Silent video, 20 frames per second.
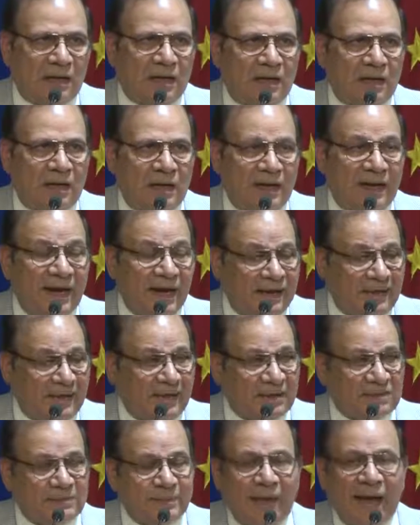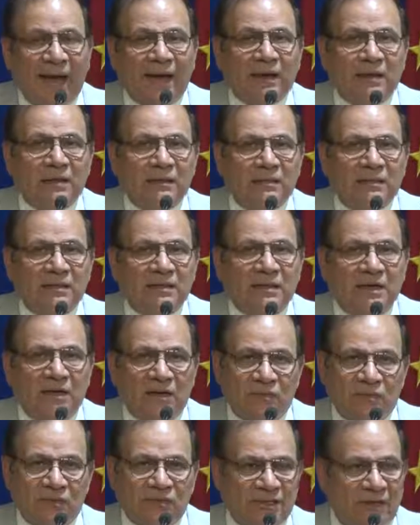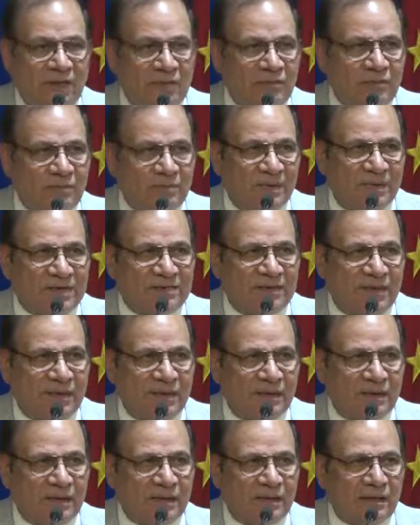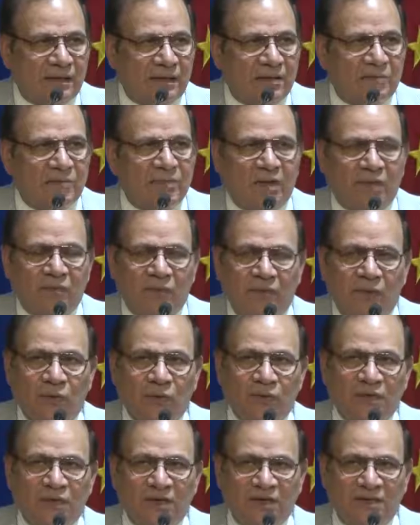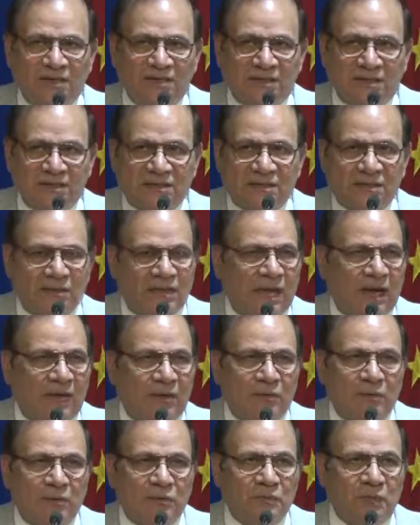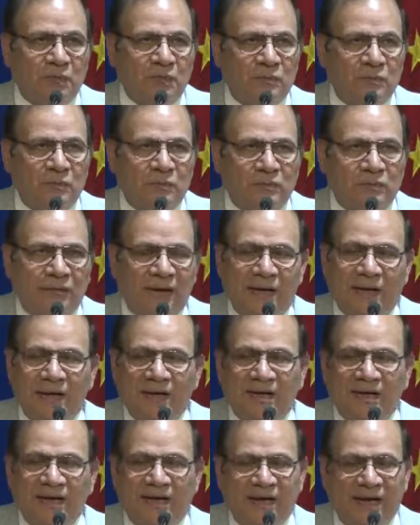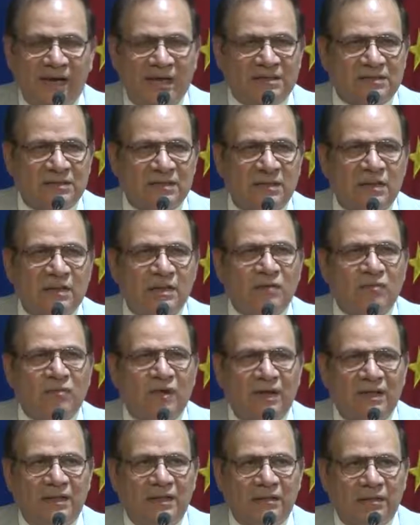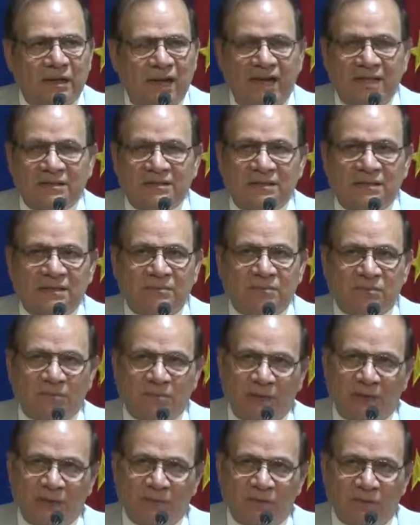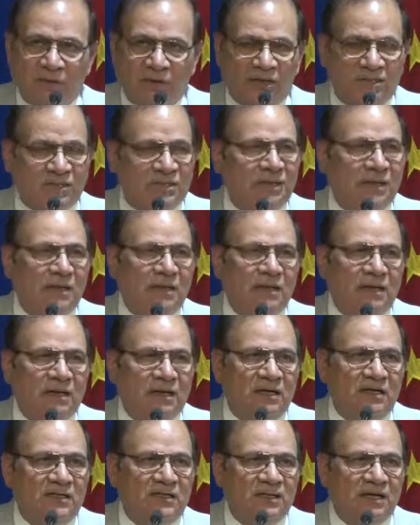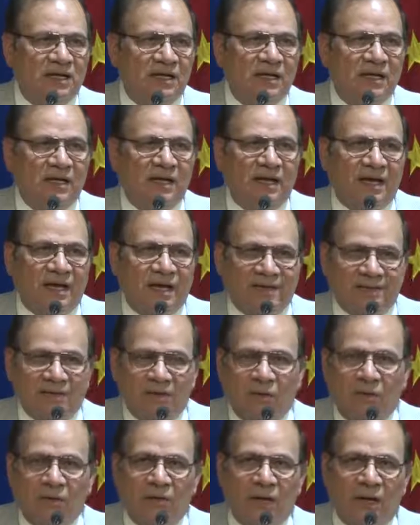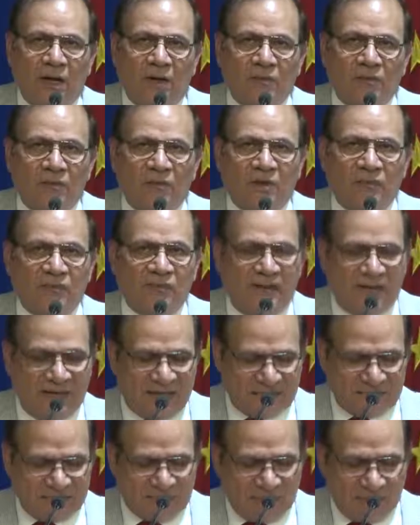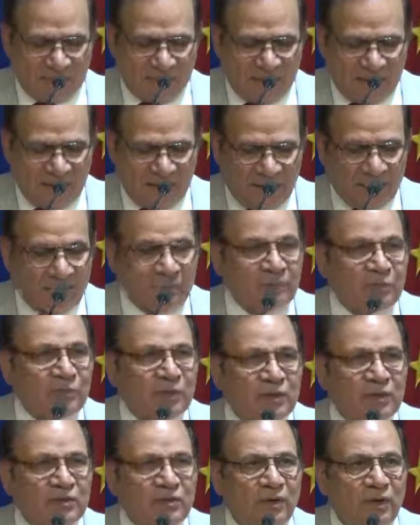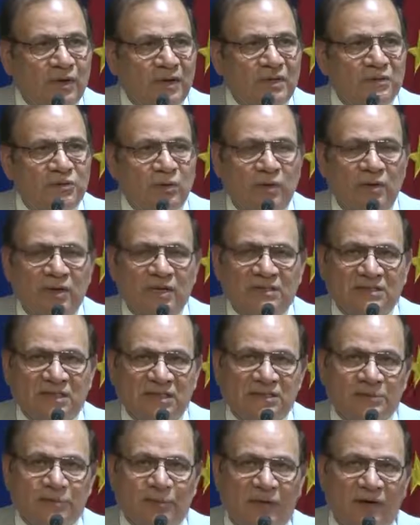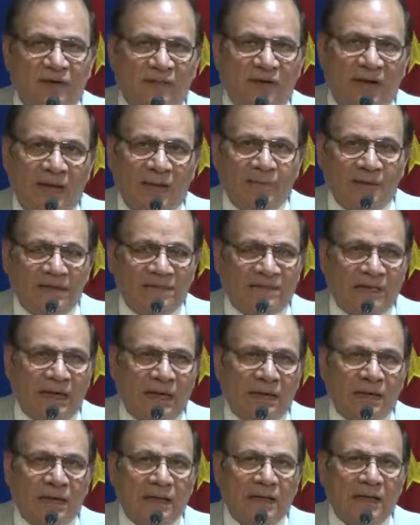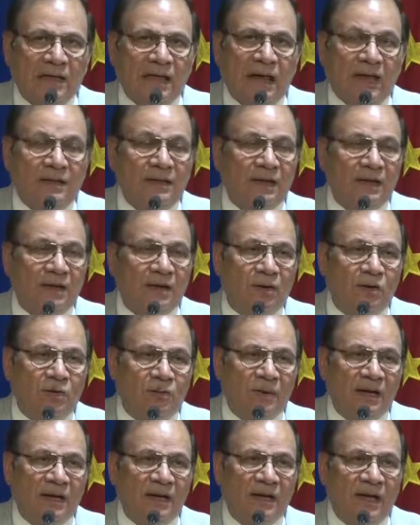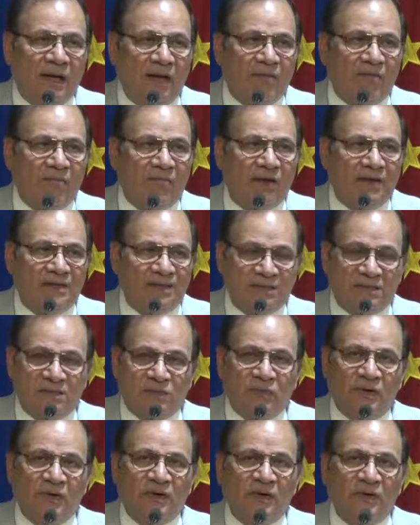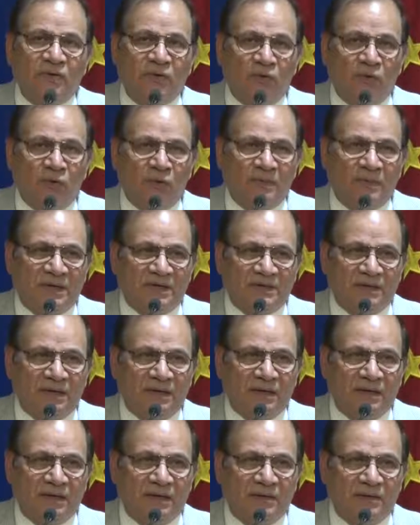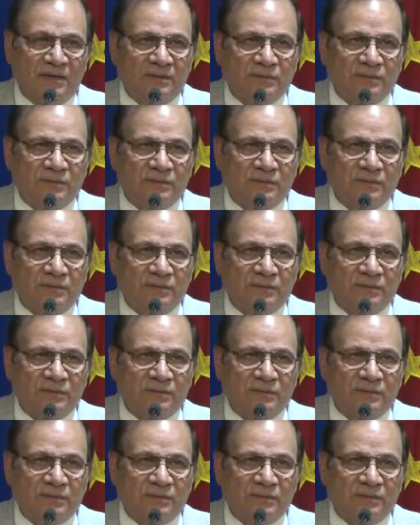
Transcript: 8 years back, it was 11%. But we know the reasons. I don't want to dwell in details why the gas production in the country has gone down very steeply. So it is only 6.5%, and the global average is 24%.